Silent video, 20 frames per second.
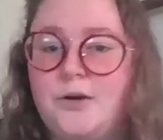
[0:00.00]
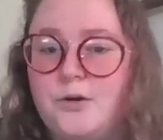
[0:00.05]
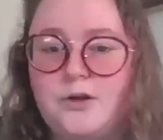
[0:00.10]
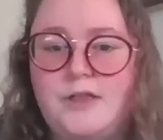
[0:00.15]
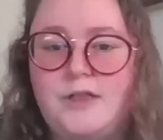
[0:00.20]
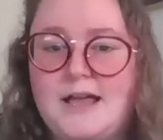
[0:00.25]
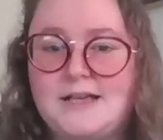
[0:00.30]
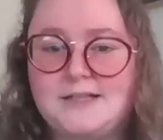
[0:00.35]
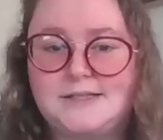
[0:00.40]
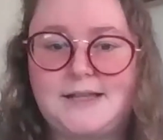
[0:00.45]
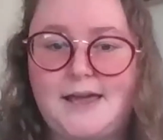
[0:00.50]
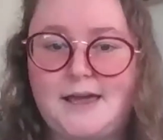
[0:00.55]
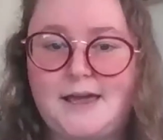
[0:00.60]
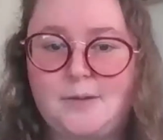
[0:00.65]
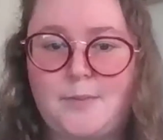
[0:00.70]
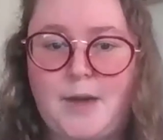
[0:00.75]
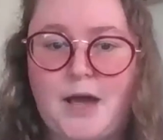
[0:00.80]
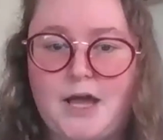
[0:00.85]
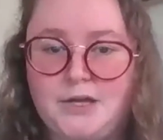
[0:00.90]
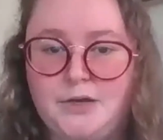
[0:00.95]
or less
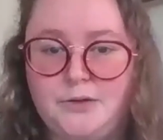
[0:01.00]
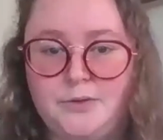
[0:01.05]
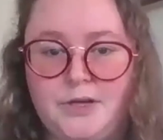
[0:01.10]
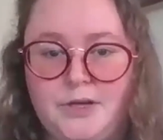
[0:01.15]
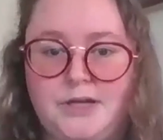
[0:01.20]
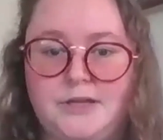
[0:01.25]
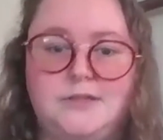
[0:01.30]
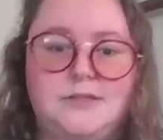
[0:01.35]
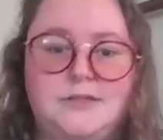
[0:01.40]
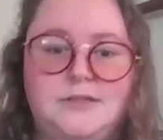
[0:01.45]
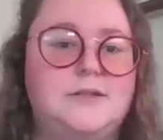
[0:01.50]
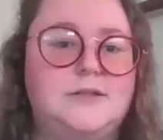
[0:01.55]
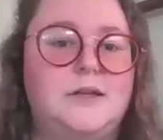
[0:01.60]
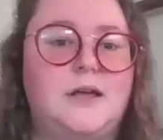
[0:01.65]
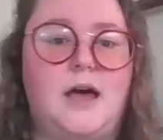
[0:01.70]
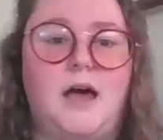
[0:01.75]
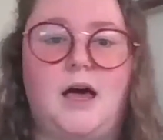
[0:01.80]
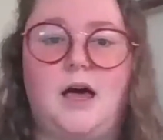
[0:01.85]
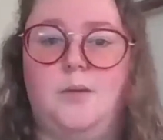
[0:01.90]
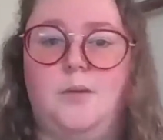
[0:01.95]
AMI units
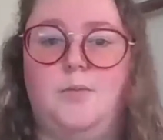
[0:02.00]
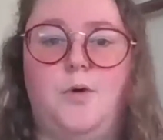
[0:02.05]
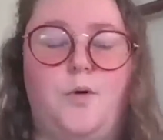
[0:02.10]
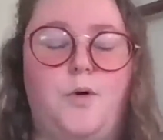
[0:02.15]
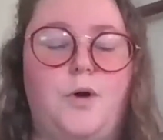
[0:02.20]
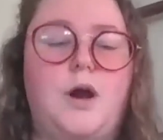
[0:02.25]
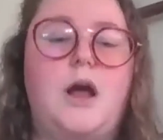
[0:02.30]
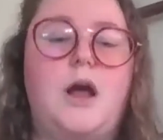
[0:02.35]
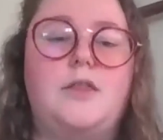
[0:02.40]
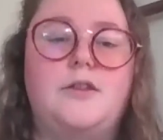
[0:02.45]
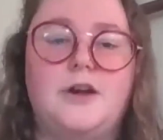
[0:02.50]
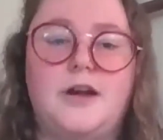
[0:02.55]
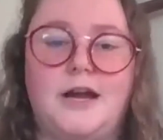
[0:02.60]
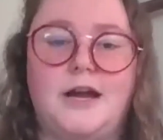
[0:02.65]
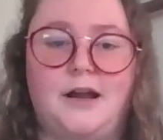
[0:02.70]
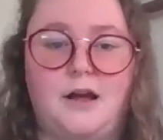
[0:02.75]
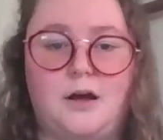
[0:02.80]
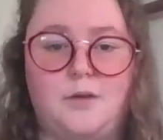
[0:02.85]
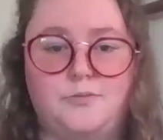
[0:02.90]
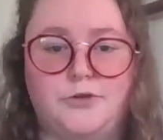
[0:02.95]
or other
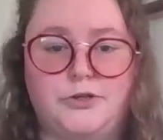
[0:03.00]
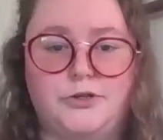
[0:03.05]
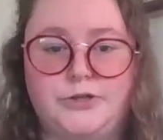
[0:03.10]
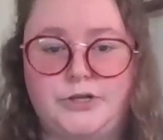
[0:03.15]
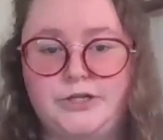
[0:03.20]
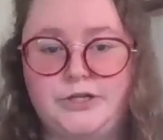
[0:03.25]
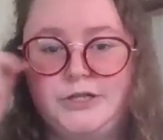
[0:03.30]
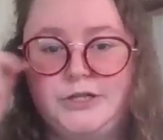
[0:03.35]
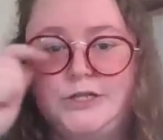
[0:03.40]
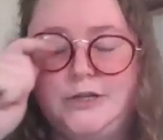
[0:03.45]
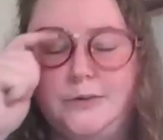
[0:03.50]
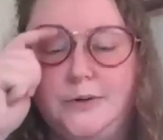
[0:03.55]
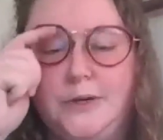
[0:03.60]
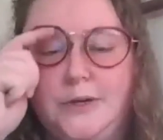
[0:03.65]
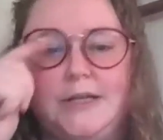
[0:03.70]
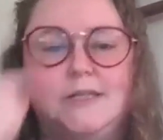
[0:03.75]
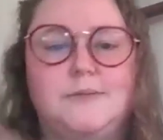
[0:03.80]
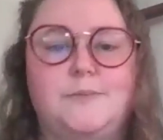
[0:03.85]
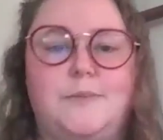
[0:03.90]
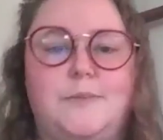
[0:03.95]
income restricted
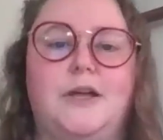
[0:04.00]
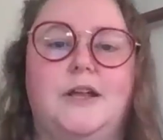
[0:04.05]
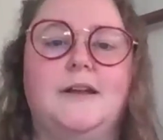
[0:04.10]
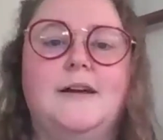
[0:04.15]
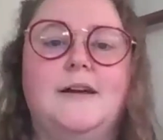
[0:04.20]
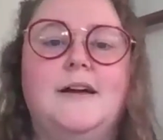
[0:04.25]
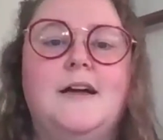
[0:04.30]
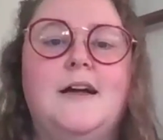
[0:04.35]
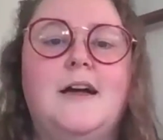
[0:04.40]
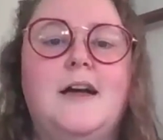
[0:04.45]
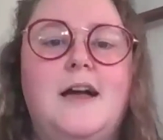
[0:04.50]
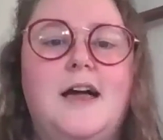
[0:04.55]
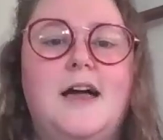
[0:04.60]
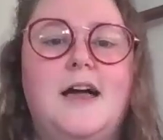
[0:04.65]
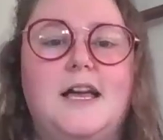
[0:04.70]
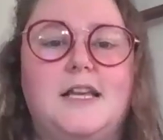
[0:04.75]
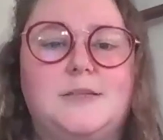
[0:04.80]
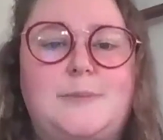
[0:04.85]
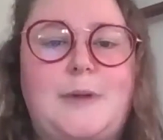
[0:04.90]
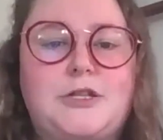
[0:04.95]
units, but
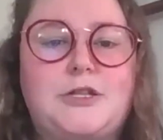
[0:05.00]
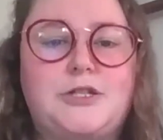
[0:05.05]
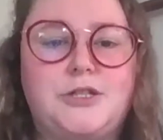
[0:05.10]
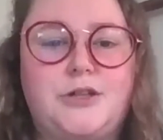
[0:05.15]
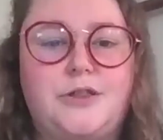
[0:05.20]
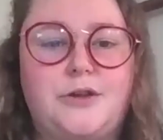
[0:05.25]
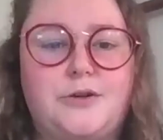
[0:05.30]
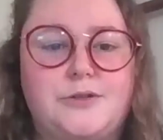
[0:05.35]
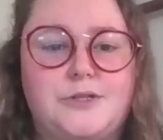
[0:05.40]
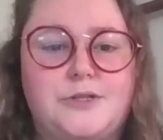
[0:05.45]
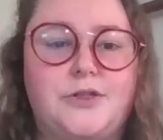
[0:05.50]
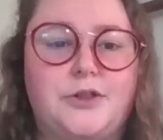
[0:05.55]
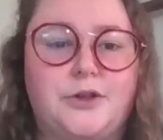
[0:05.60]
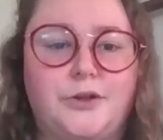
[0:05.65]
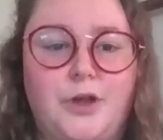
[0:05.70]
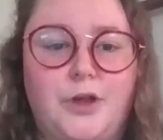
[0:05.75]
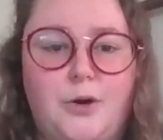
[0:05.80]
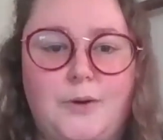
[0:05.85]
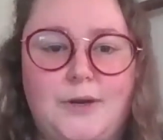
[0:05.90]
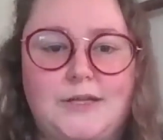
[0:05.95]
especially those at
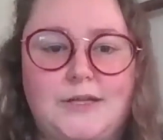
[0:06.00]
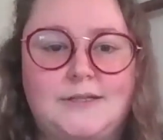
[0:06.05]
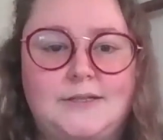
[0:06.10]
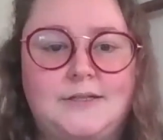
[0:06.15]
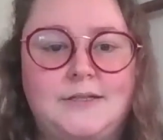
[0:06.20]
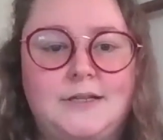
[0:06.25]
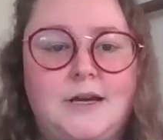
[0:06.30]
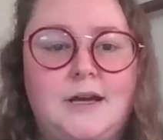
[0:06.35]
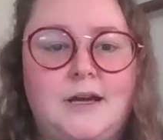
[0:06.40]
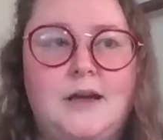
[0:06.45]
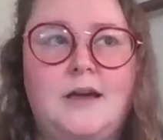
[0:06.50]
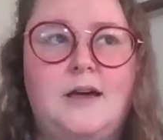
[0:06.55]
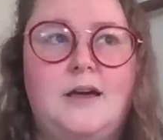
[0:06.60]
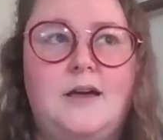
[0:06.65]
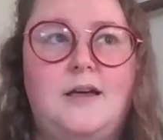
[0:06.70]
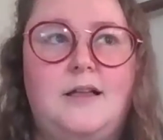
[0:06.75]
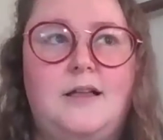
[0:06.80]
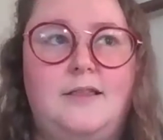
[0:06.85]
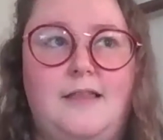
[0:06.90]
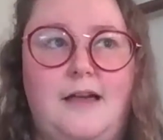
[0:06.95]
the lowest
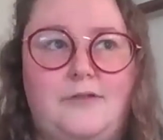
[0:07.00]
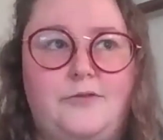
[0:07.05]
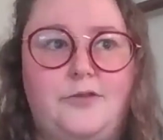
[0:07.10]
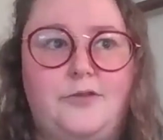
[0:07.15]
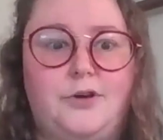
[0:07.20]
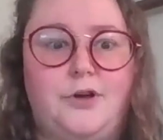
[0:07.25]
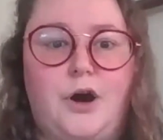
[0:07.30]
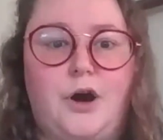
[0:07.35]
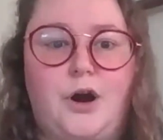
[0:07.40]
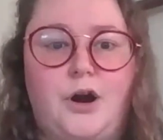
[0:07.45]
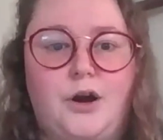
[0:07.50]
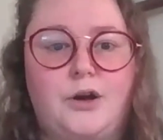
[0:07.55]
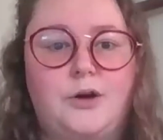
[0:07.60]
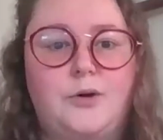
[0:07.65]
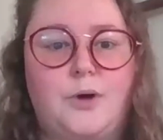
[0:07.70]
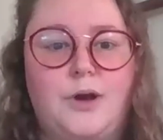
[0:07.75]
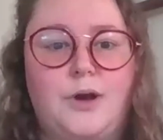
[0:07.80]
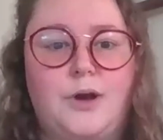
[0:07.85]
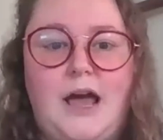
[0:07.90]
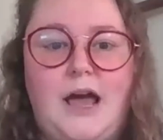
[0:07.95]
level are
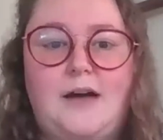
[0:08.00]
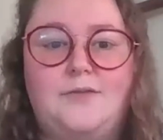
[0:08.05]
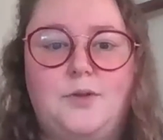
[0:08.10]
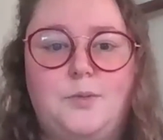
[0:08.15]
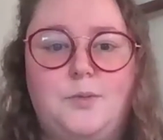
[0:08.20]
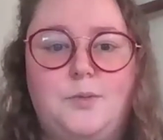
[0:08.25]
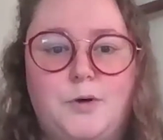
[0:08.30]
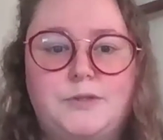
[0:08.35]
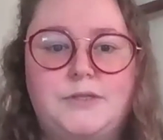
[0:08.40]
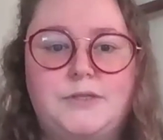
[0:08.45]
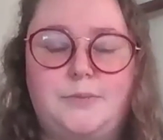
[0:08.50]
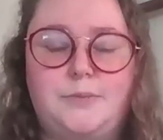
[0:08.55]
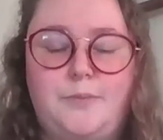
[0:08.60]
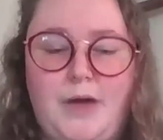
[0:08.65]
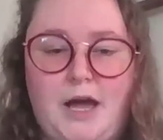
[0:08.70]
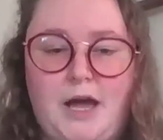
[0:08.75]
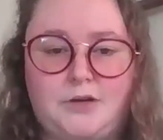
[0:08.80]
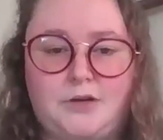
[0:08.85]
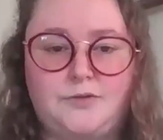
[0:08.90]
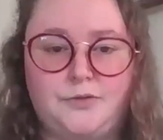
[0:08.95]
going to have the most
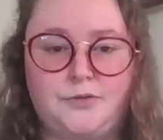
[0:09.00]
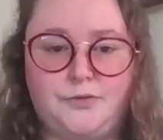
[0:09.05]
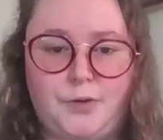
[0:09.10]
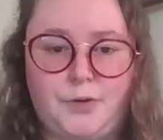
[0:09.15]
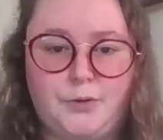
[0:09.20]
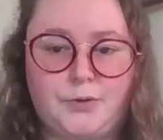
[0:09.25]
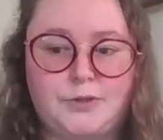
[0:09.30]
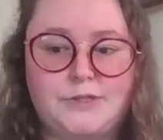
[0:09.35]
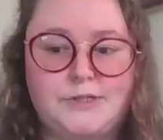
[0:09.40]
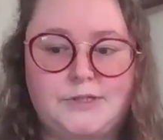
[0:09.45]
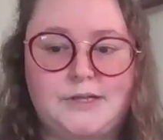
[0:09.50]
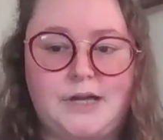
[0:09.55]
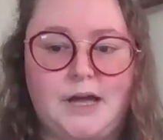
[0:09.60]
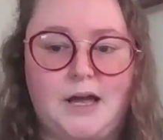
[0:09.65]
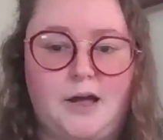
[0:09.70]
impact for folks.